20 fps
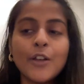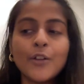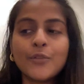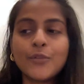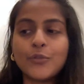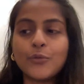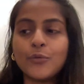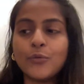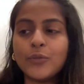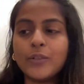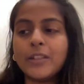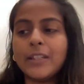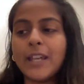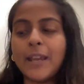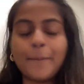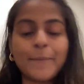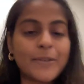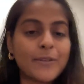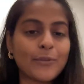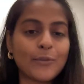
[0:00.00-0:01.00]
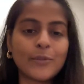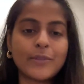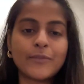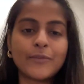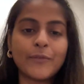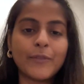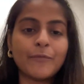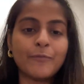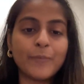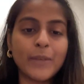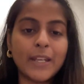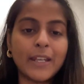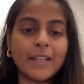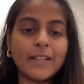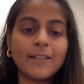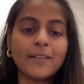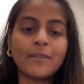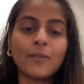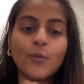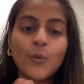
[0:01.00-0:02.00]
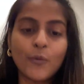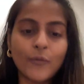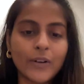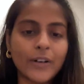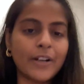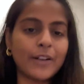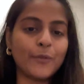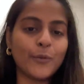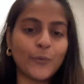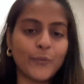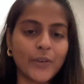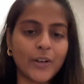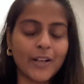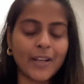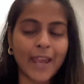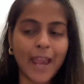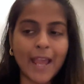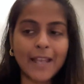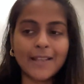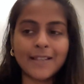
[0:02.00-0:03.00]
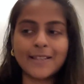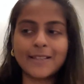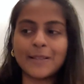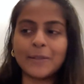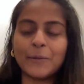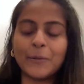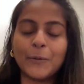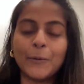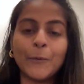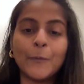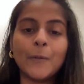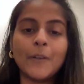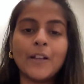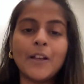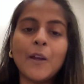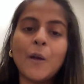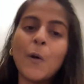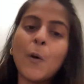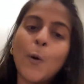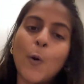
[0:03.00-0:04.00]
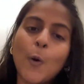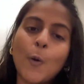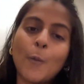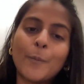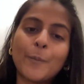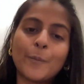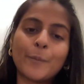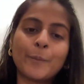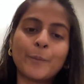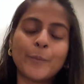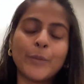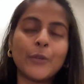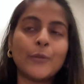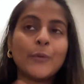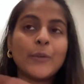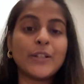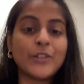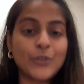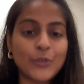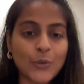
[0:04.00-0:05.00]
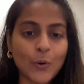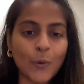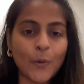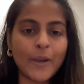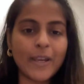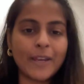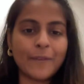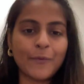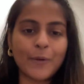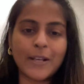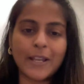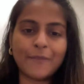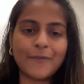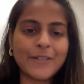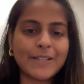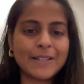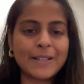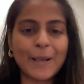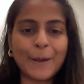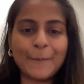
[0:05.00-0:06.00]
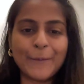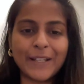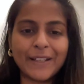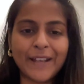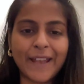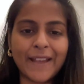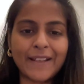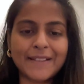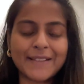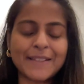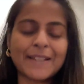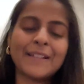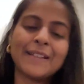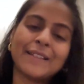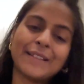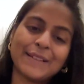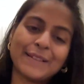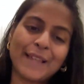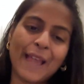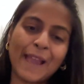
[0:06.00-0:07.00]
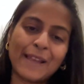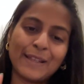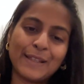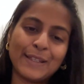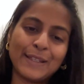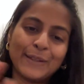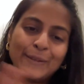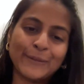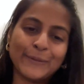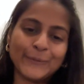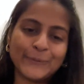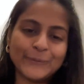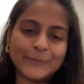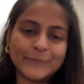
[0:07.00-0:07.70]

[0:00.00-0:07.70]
to the episodes we've made over and over again. So hope you enjoy whatever's coming next. Thank you.